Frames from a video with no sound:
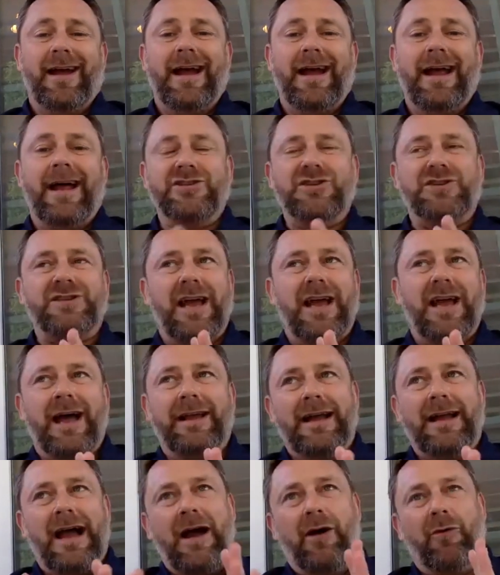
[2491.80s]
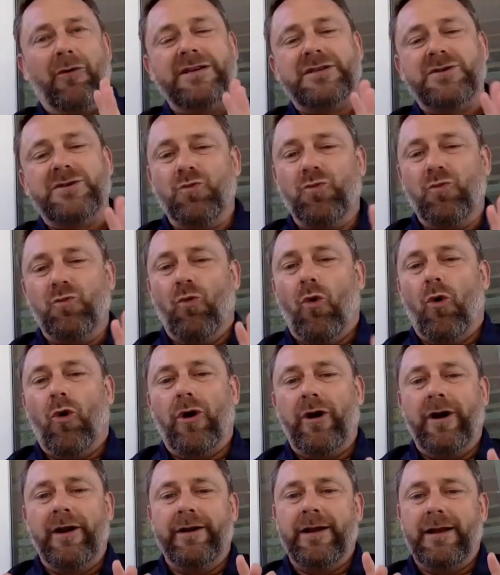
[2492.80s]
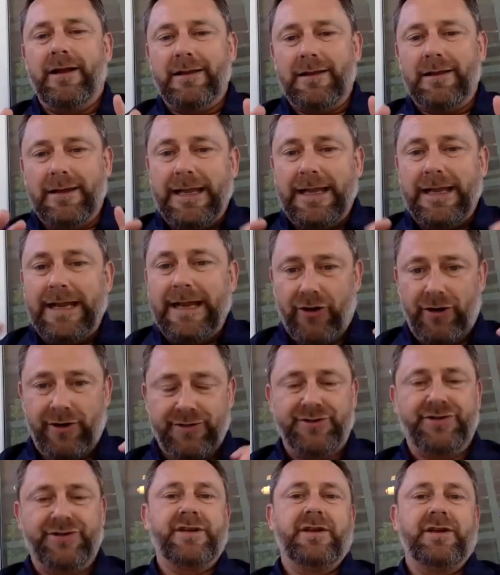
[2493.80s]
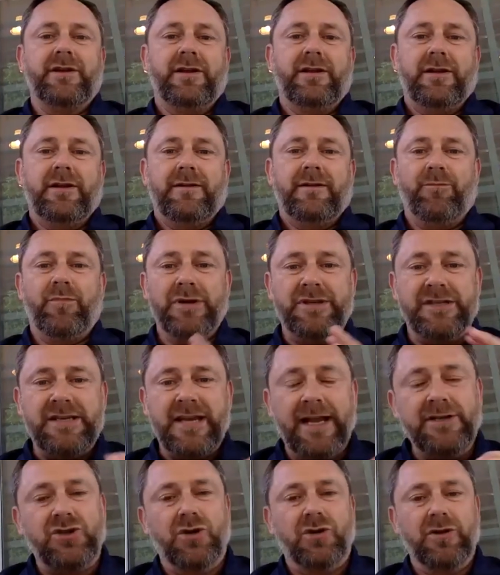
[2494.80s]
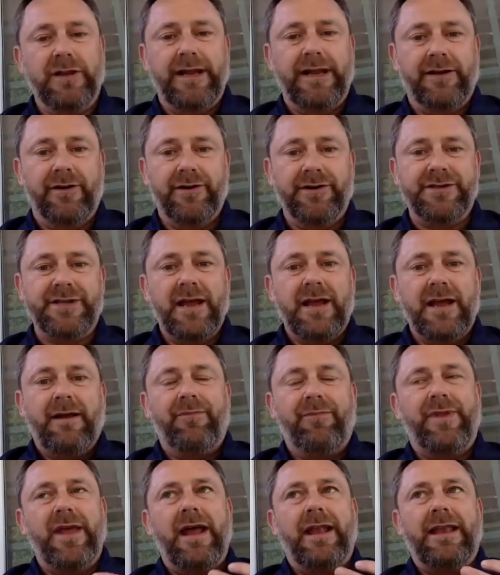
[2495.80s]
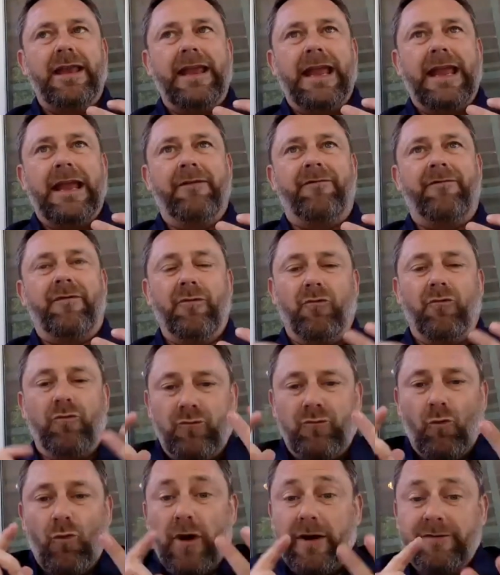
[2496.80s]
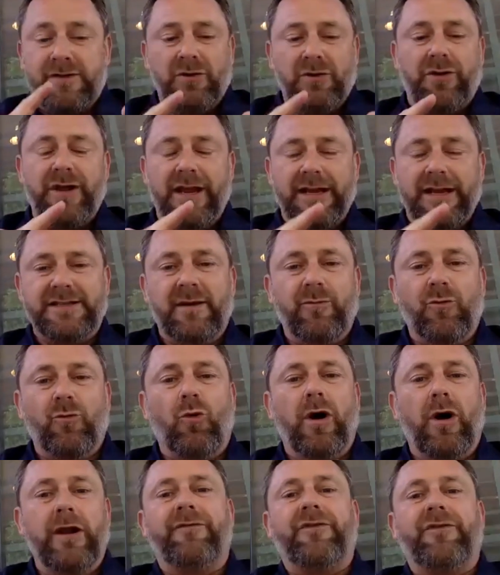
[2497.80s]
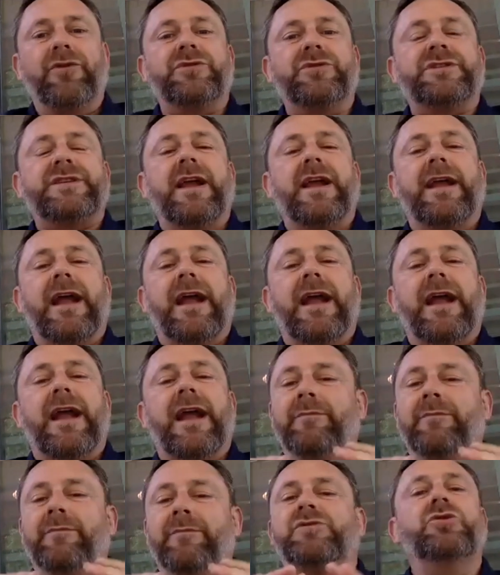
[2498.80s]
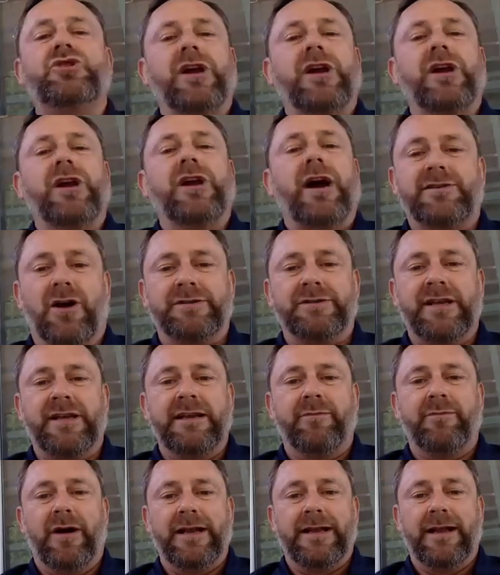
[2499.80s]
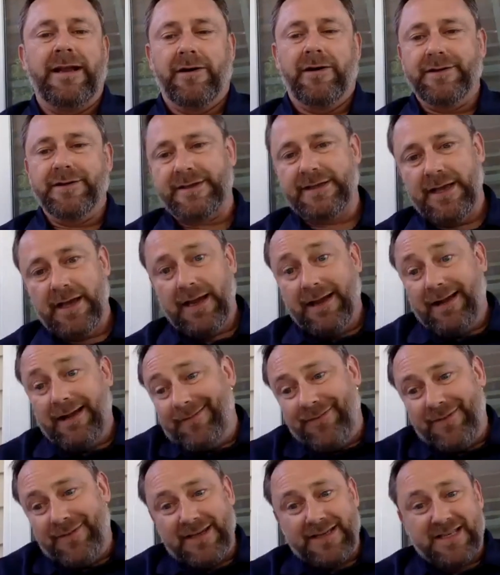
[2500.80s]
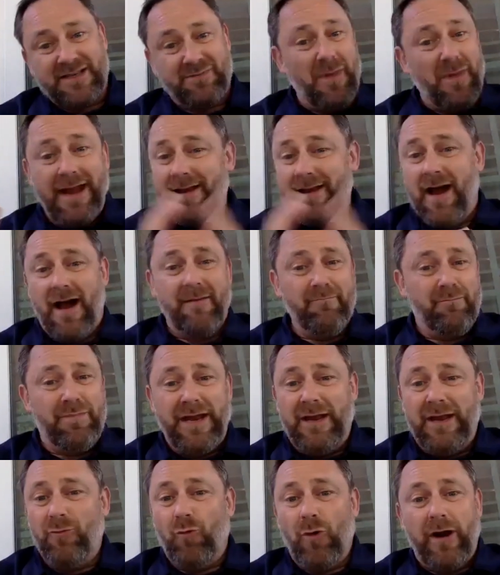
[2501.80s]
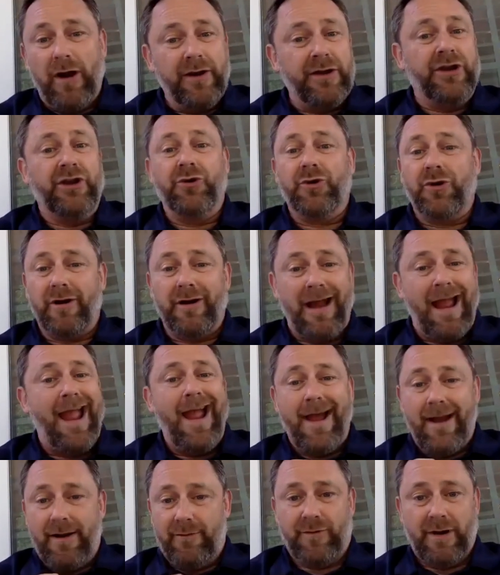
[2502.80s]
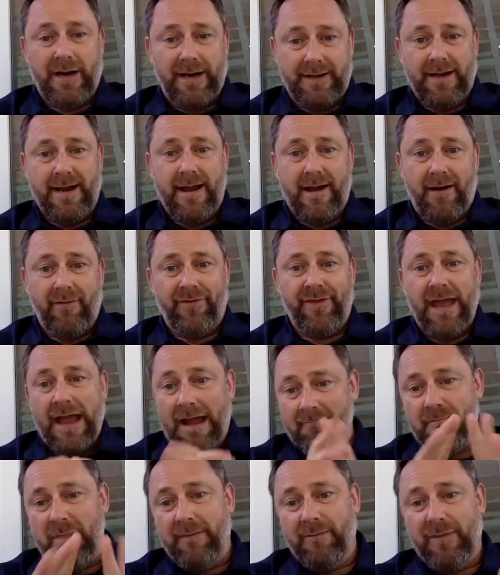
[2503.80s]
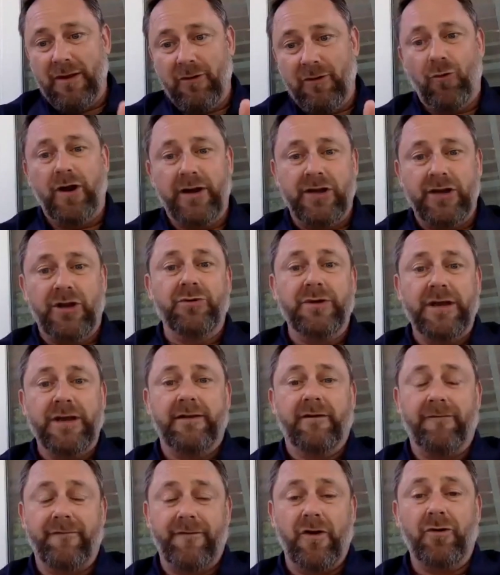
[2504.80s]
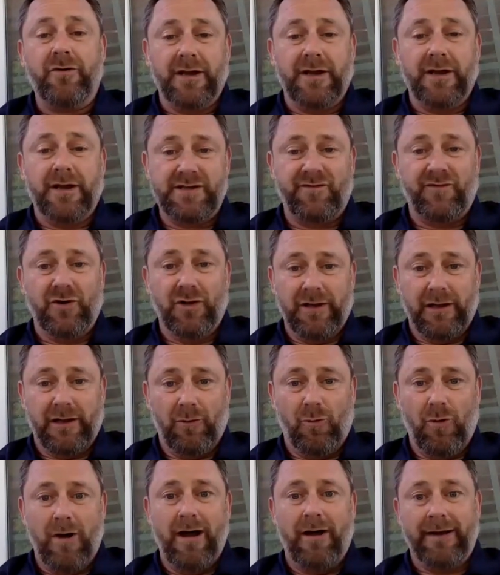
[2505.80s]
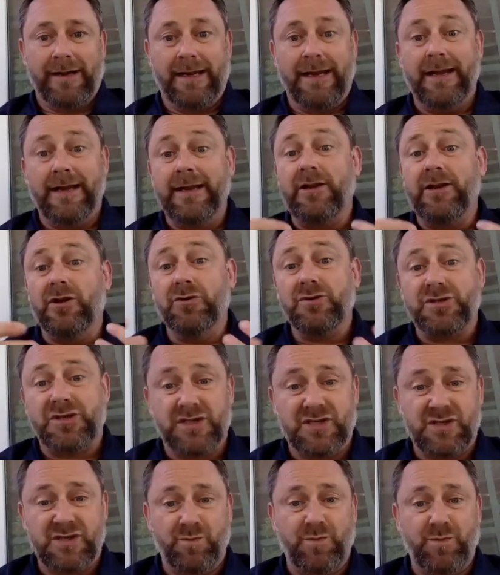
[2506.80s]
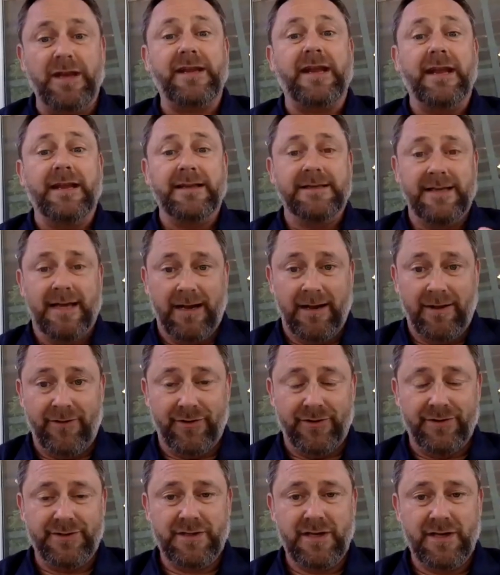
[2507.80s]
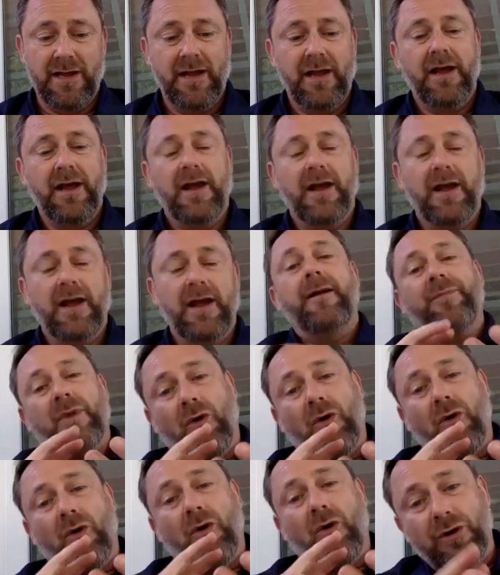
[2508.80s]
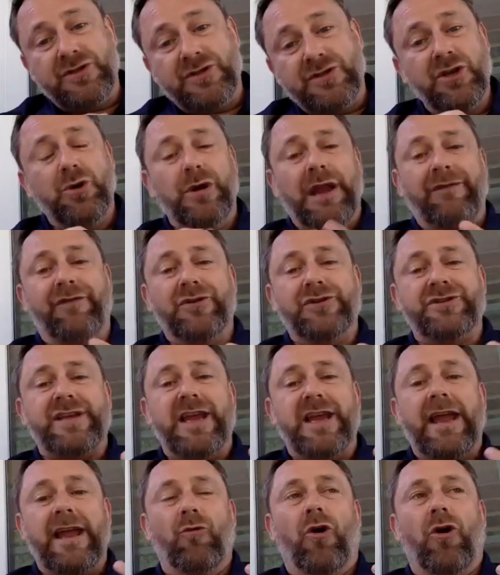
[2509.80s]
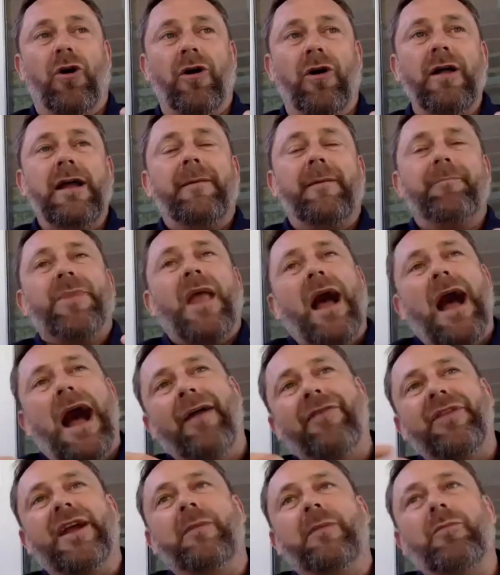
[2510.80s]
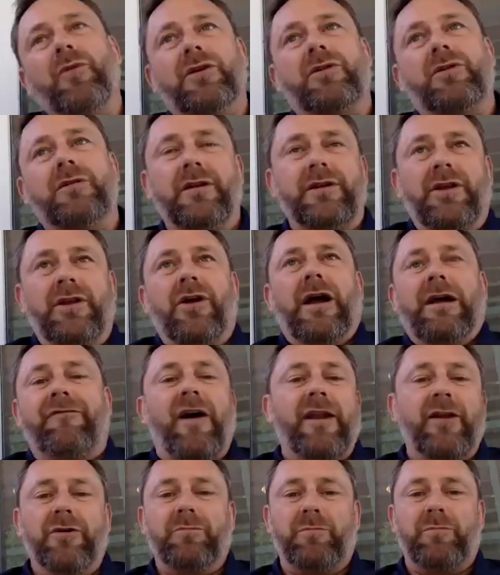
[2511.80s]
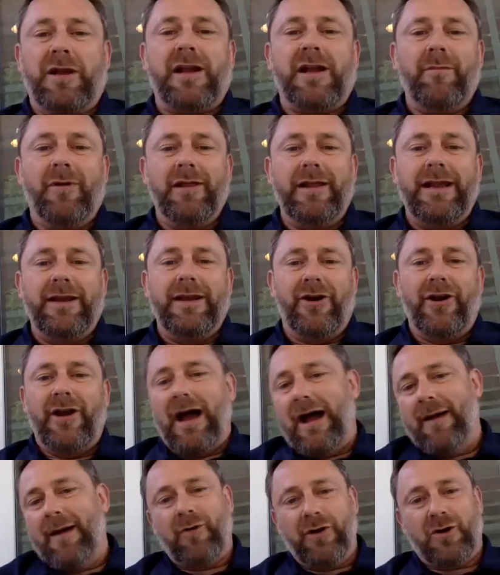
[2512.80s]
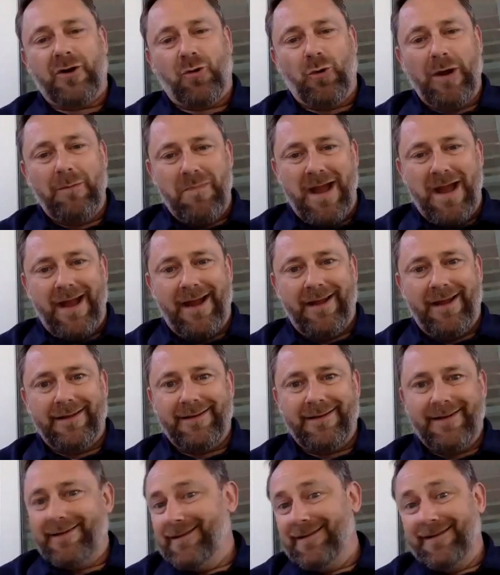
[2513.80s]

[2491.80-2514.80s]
And I just I, I always warn leaders, potential leaders, that if one of two things. Number one, if you say, I am too shy to talk to anybody else, this may not be where you're at right now. That may be where you need to focus for a little while, getting used to speaking to others. Or two, if you're saying, well, I think I'm going to, you know, if I don't become a leader, I'm going to quit band.